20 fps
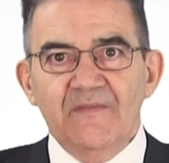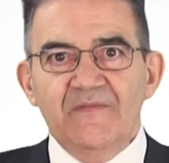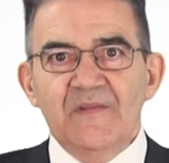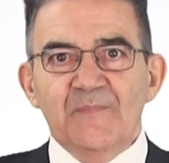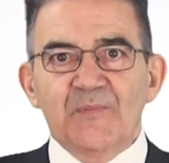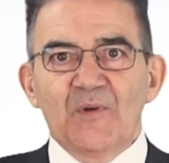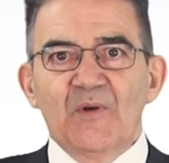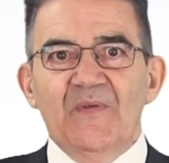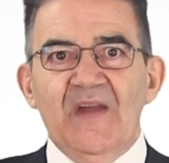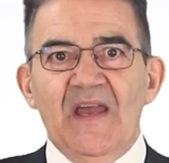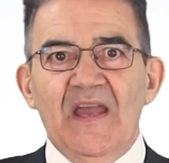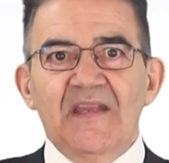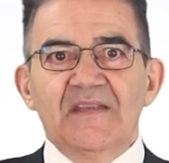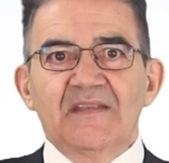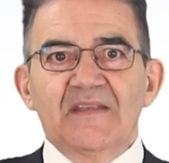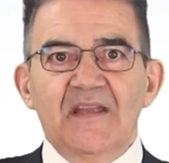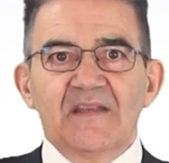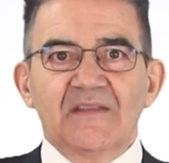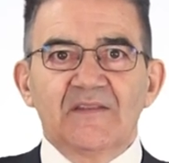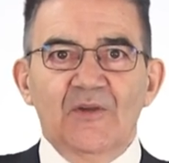We
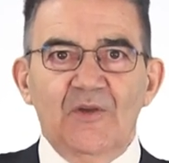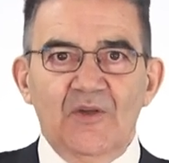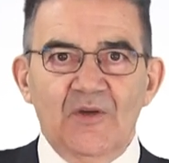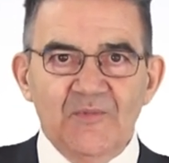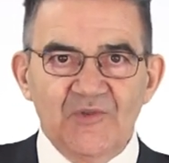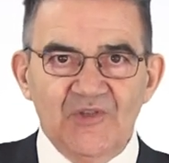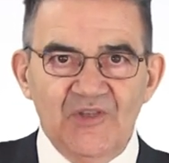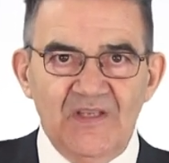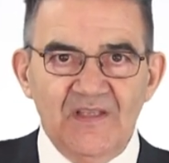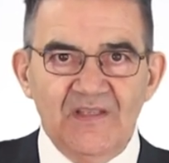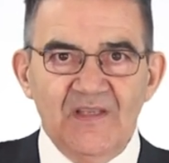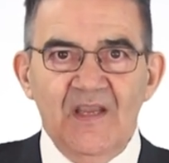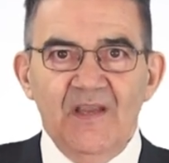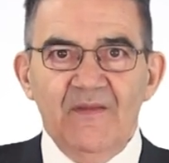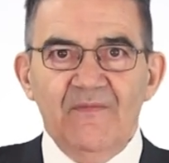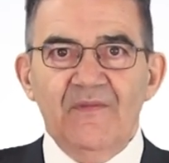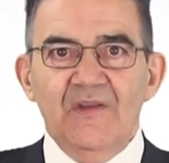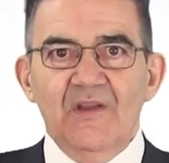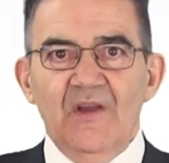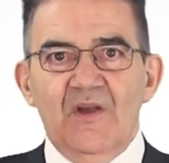provide a term sheet.
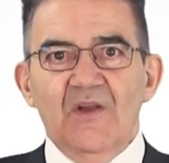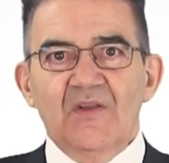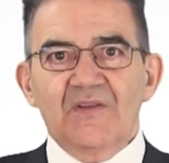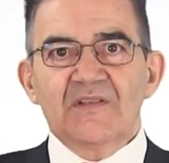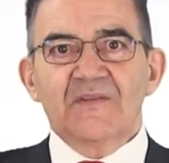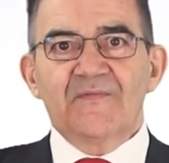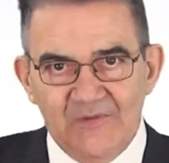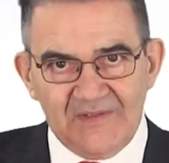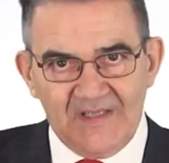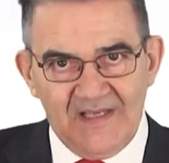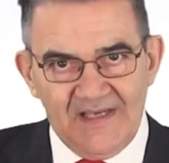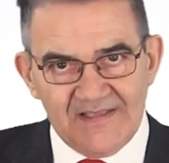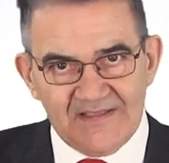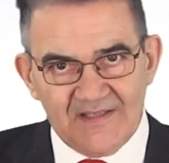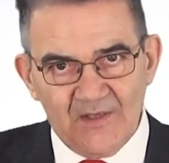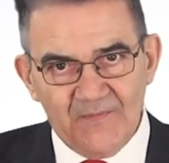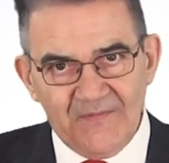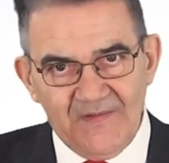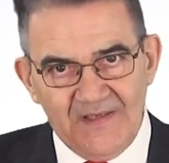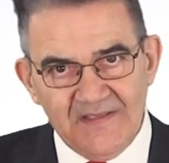We ask for the
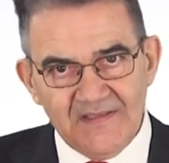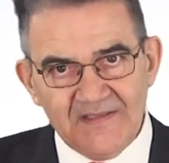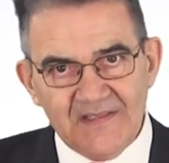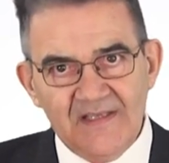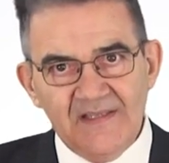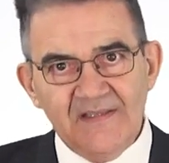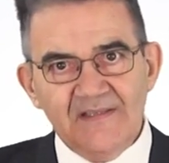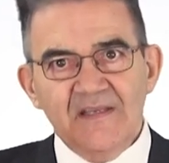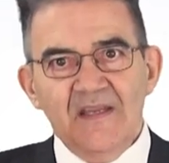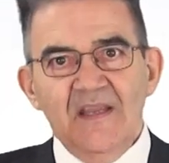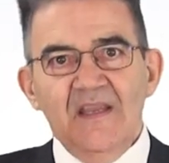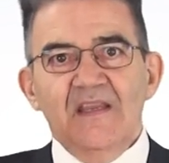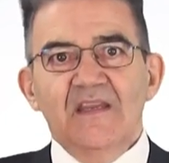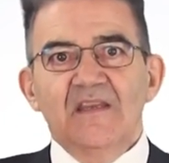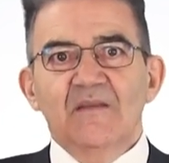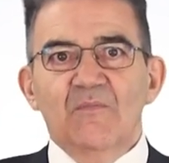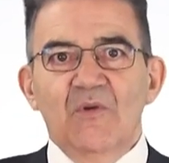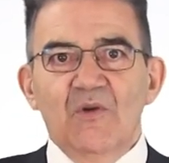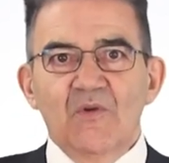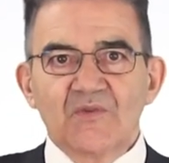letter of intent.
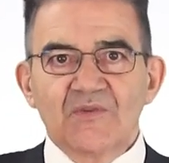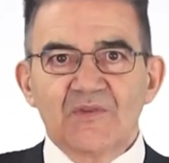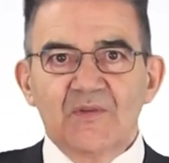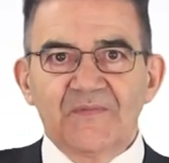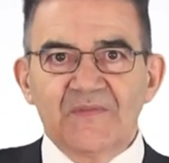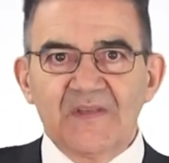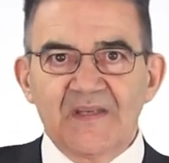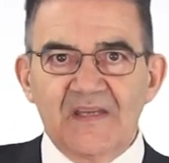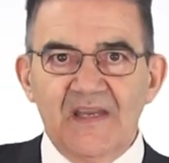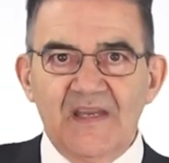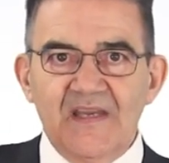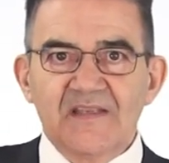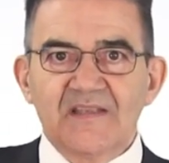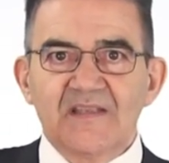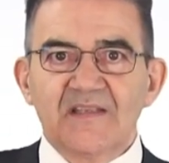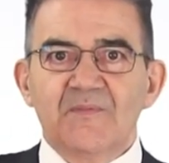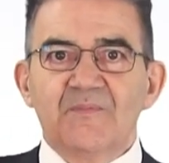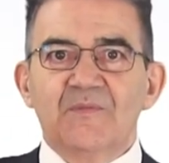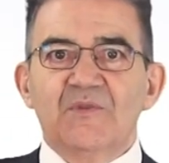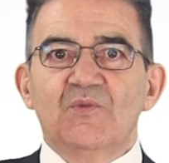In most of the
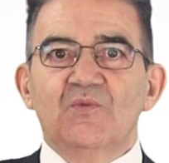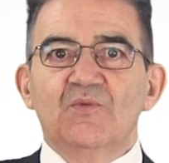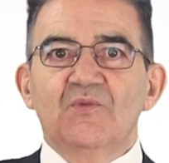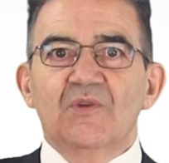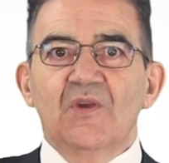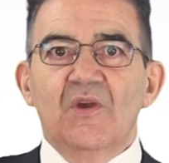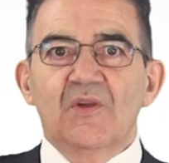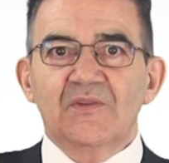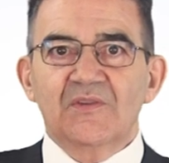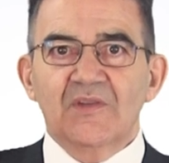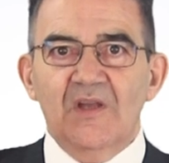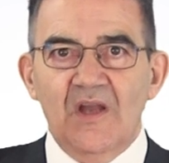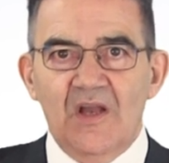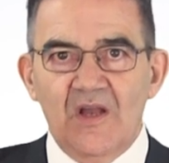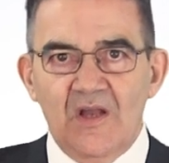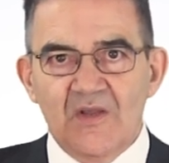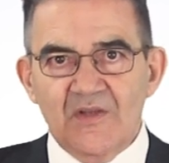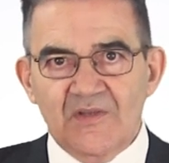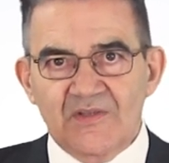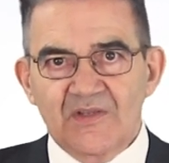cases, we do not
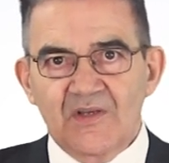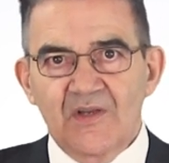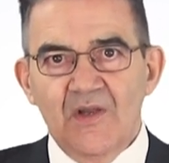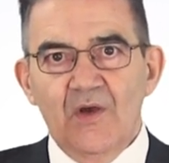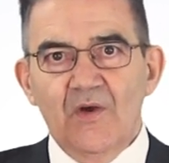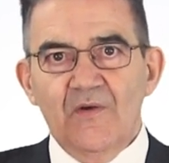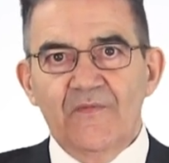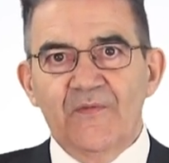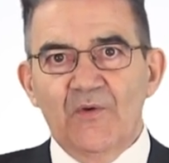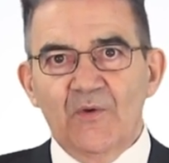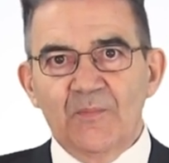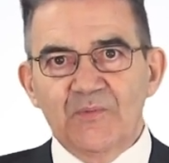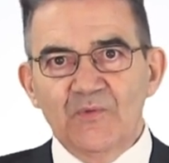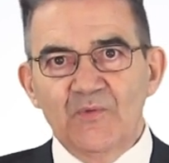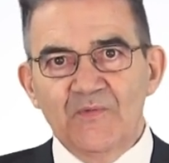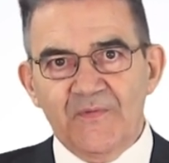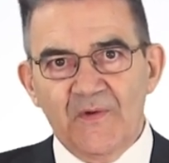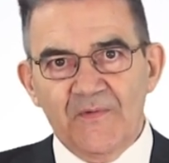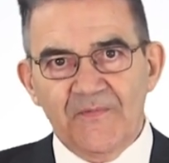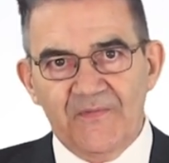ask for
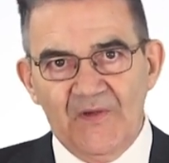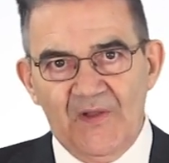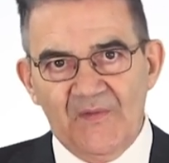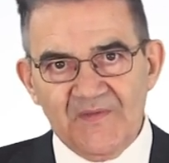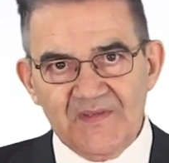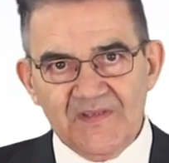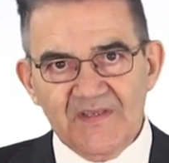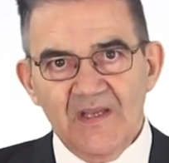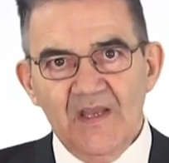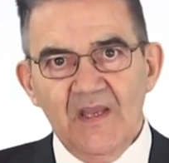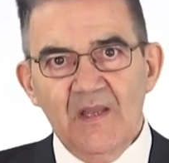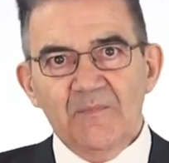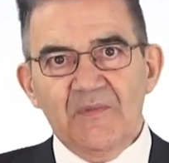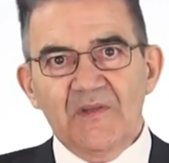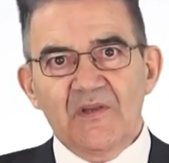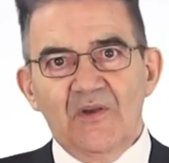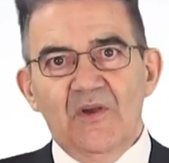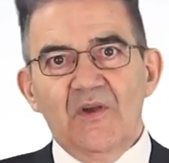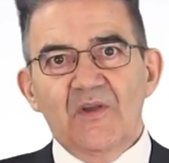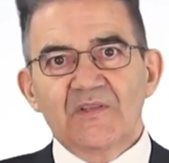proof of funds
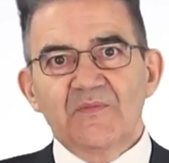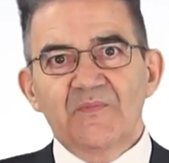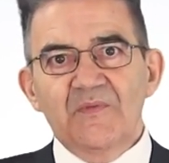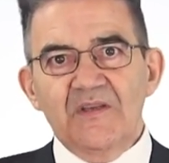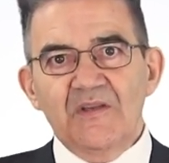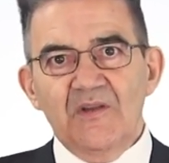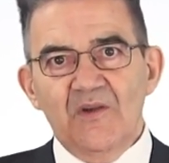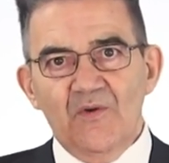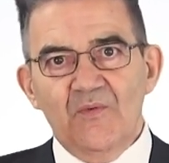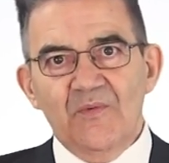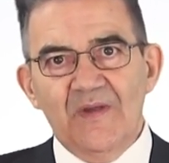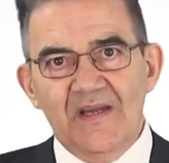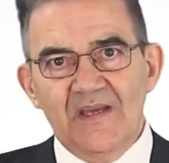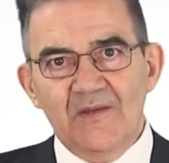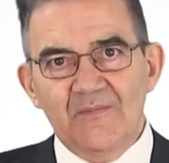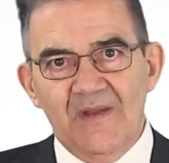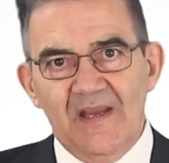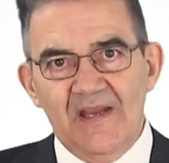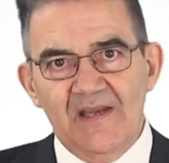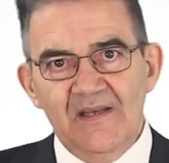because we know
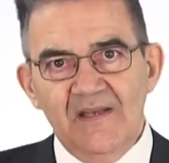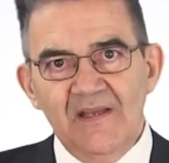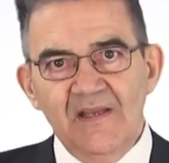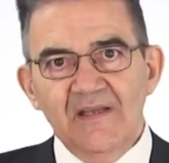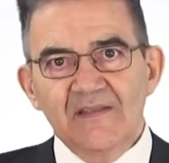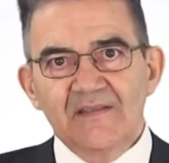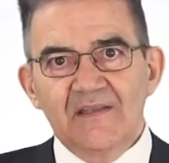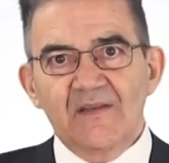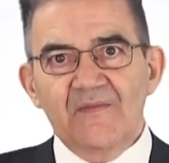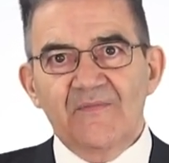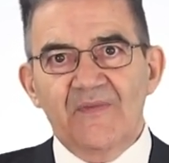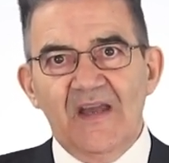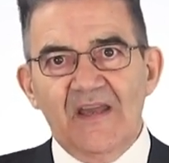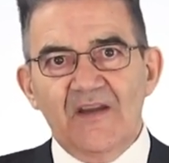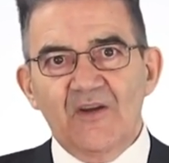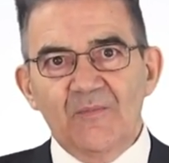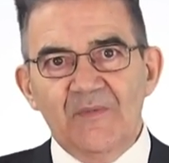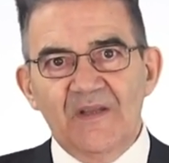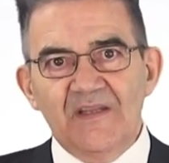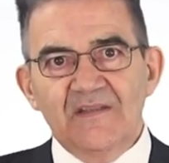very well the
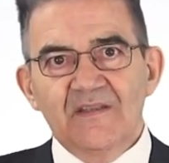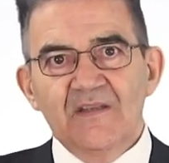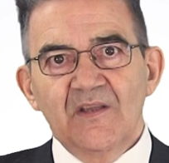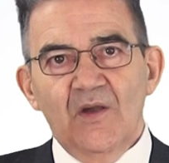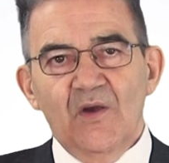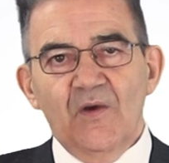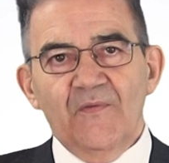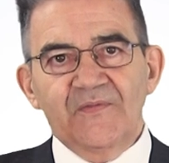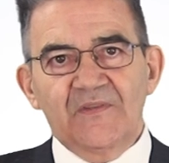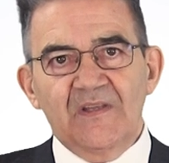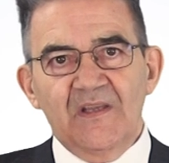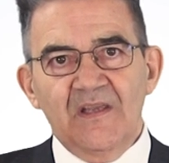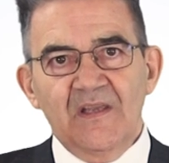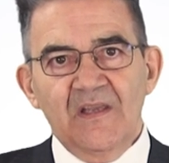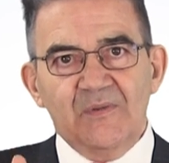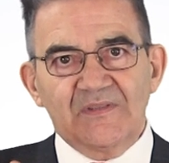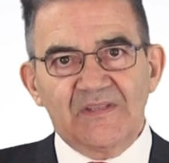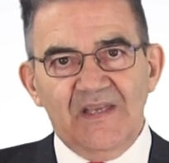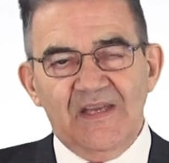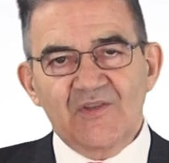environment of the
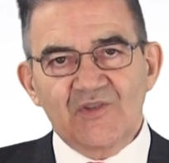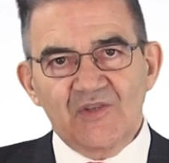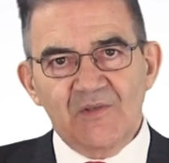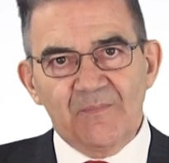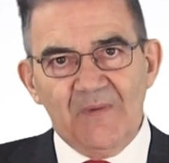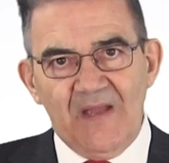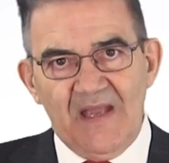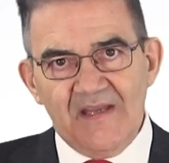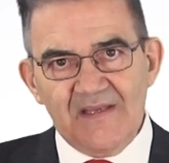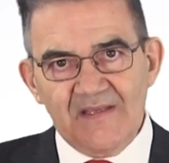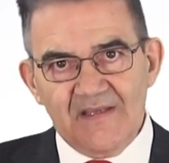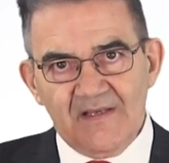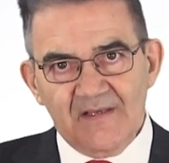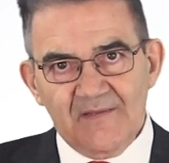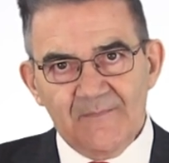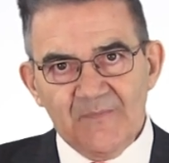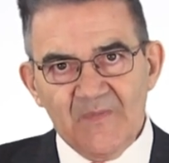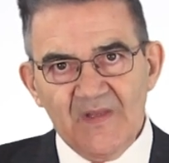potential buyer.